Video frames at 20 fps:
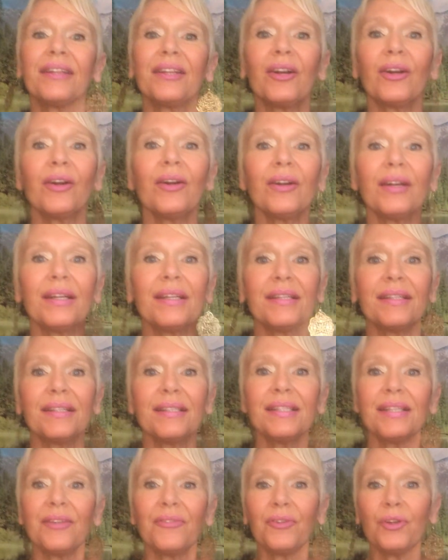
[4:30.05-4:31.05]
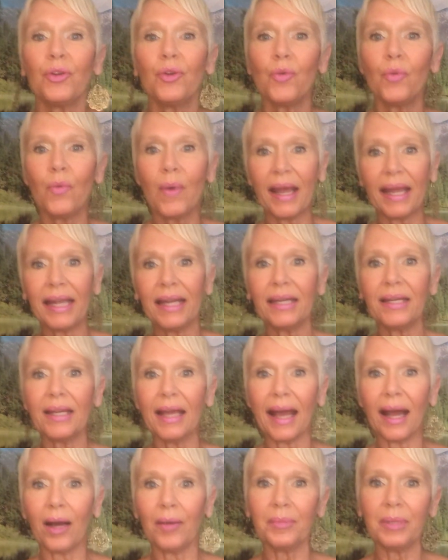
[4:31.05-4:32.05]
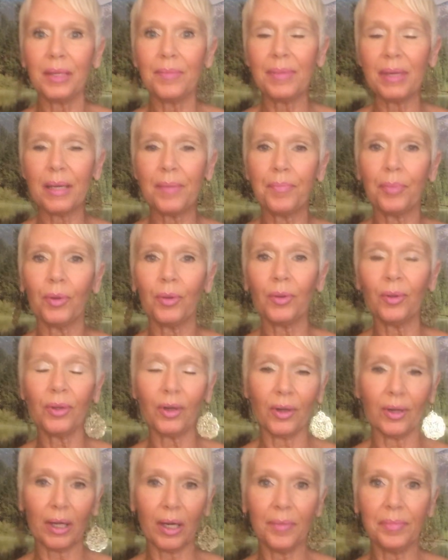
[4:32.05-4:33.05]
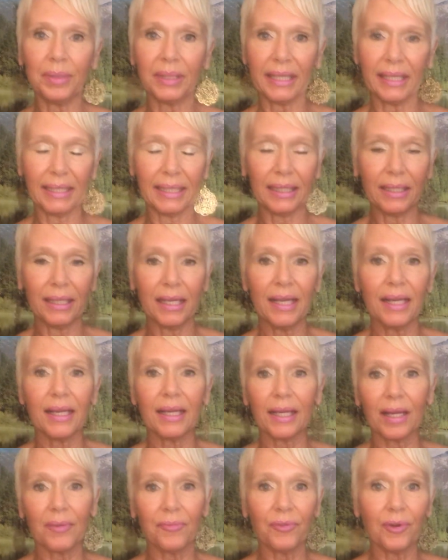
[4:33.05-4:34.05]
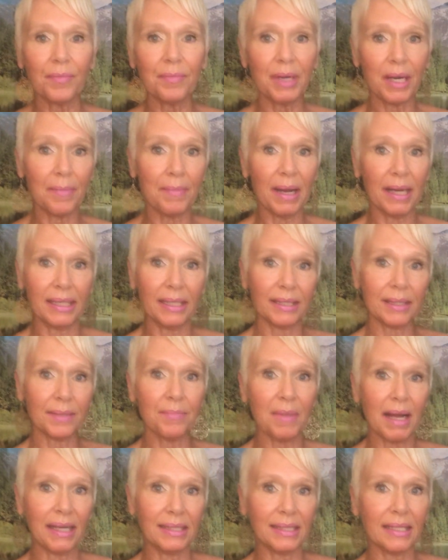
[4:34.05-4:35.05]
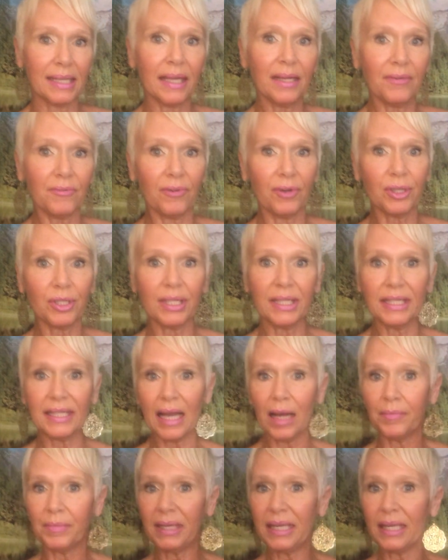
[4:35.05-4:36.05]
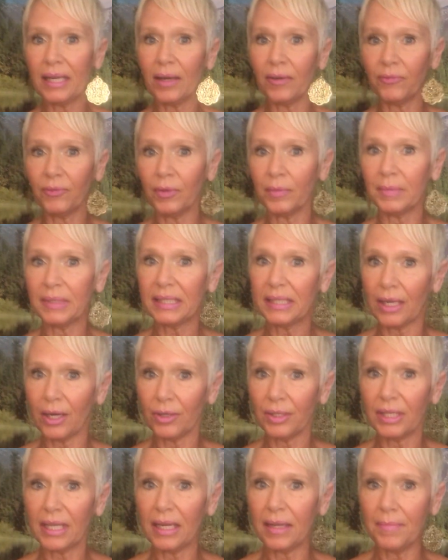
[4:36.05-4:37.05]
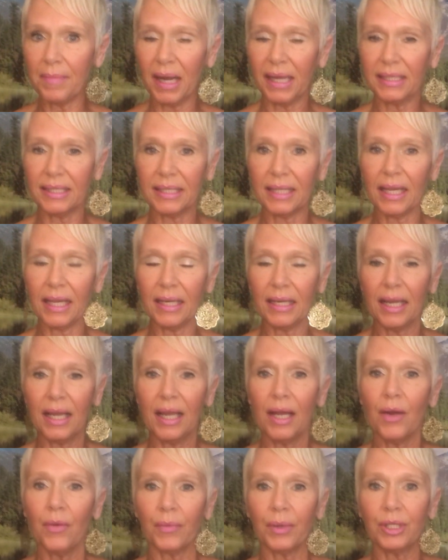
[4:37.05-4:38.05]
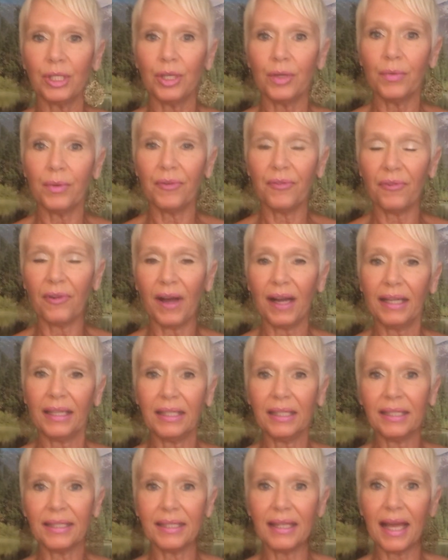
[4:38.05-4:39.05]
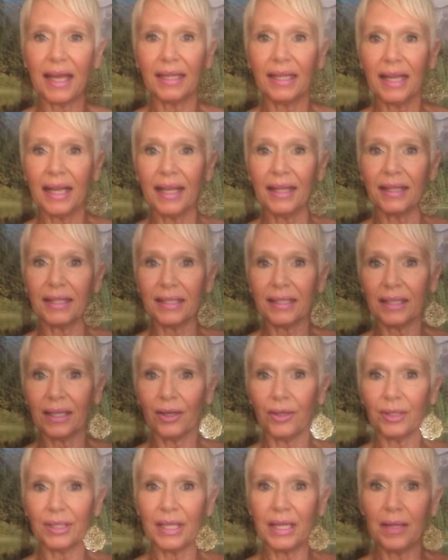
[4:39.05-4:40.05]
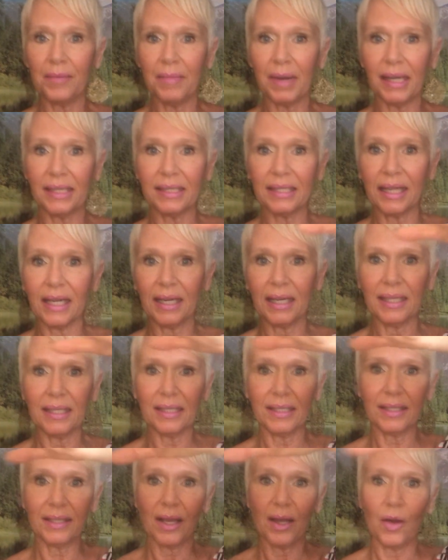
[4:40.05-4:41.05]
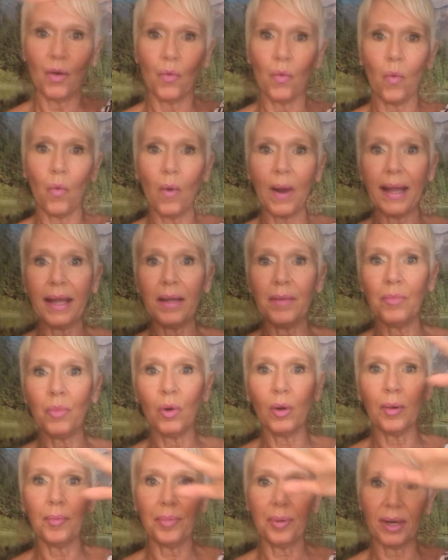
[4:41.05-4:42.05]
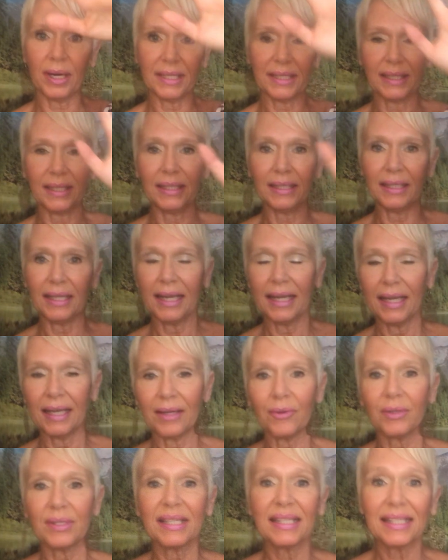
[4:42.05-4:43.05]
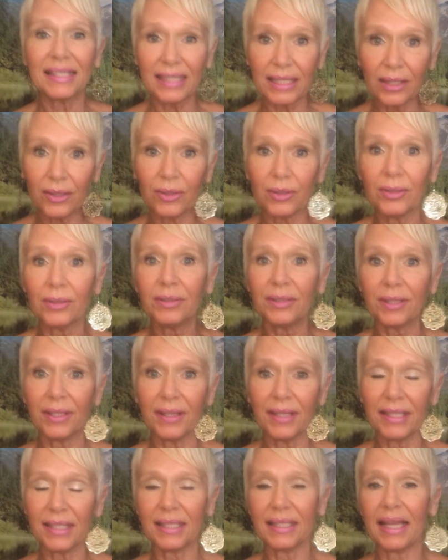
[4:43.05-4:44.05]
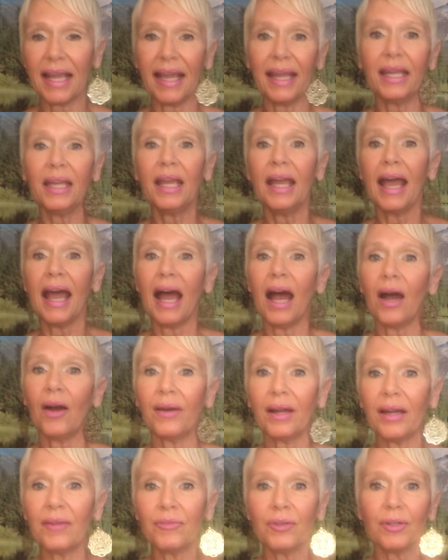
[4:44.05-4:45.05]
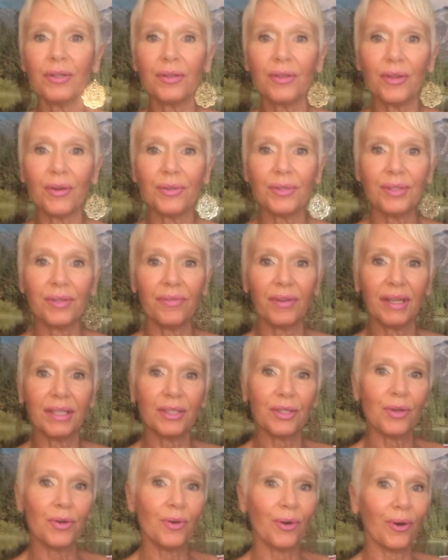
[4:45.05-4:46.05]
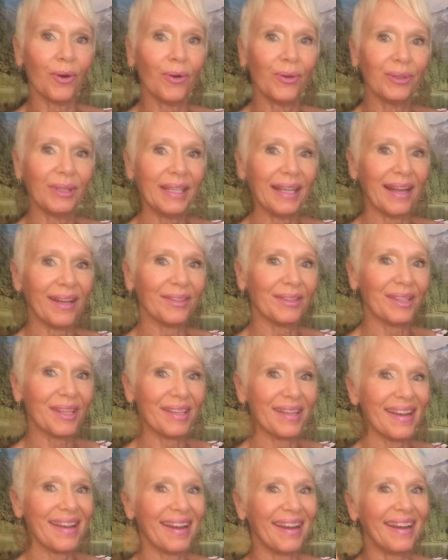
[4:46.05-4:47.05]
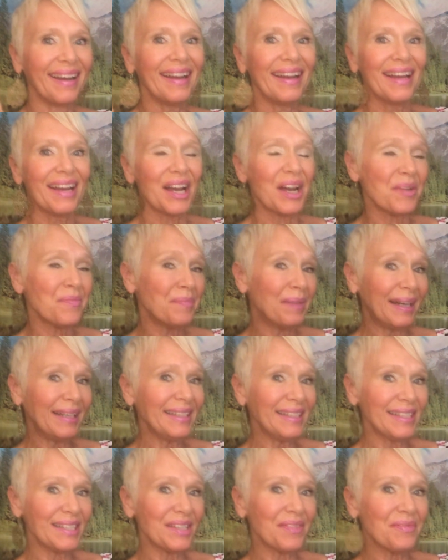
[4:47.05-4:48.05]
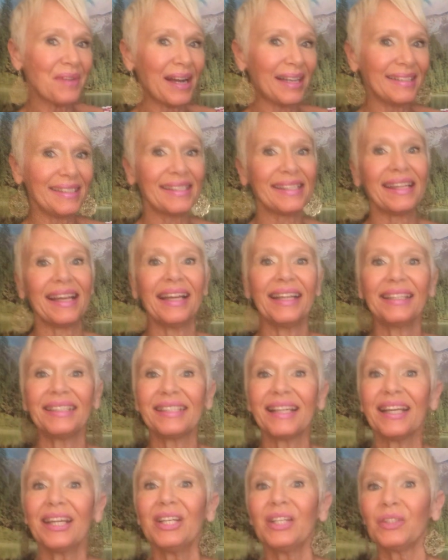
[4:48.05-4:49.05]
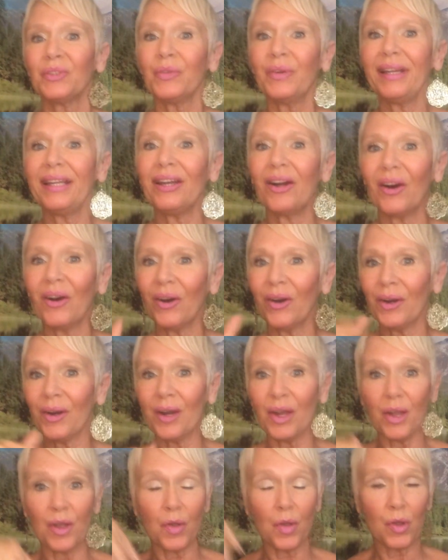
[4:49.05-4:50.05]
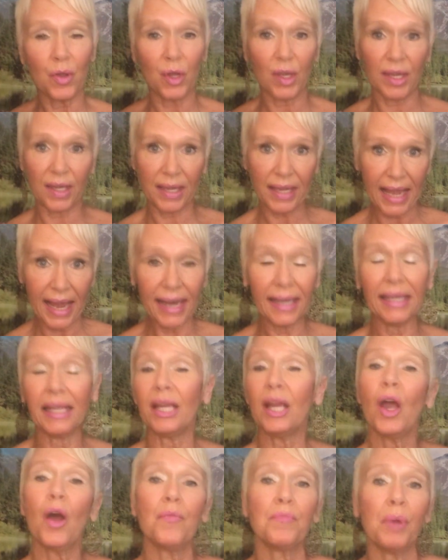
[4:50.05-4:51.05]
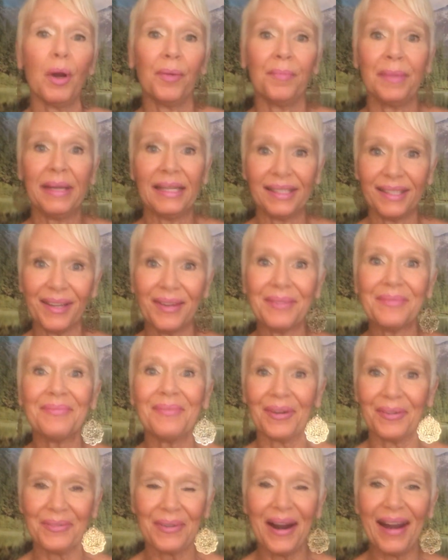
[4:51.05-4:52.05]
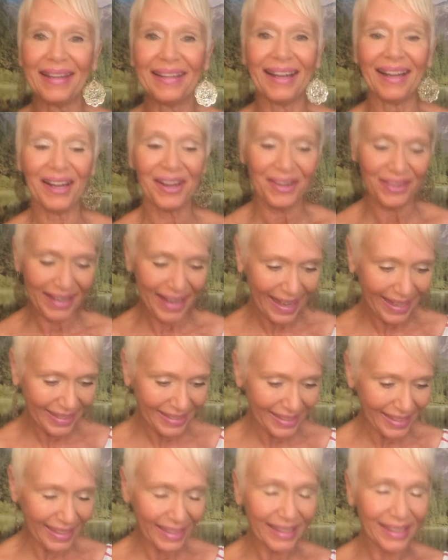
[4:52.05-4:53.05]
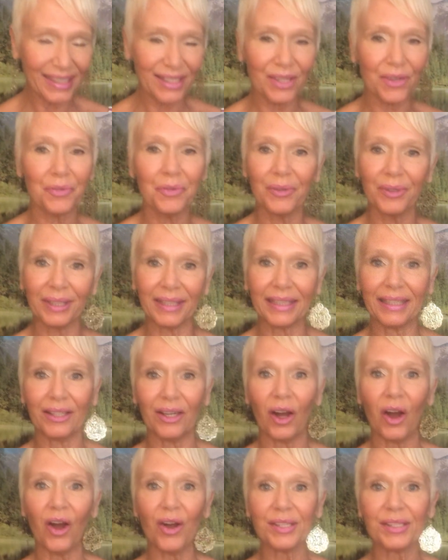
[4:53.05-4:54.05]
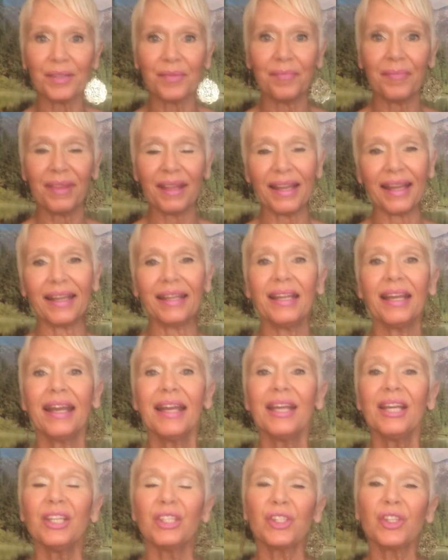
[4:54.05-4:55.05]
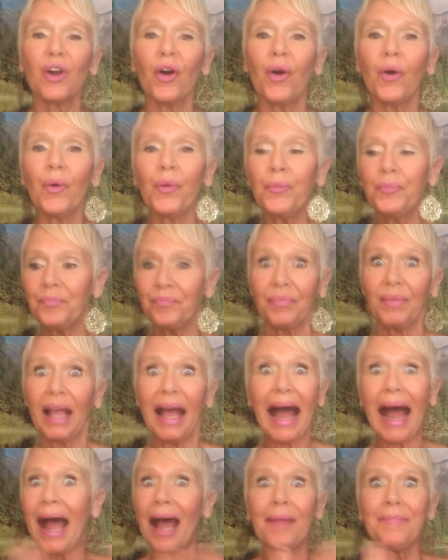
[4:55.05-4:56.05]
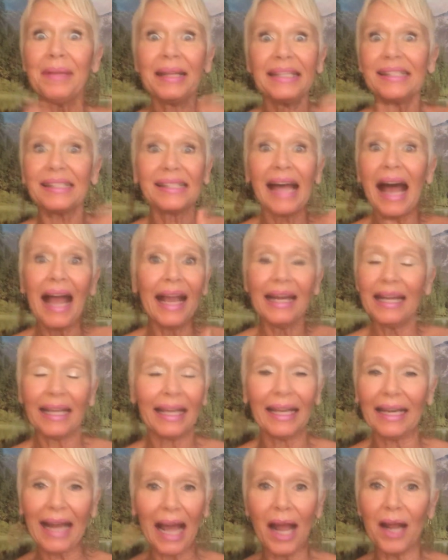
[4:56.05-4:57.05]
There is, if you weighed how many people on our planet come from an abundance mindset versus how many come from a scarcity mindset, what you would find is that the scarcity mindset is way more present still to this day. However, those of us who are holding out the abundance mindset, we are gaining momentum right now, and it is really an awesome thing. So I'm excited.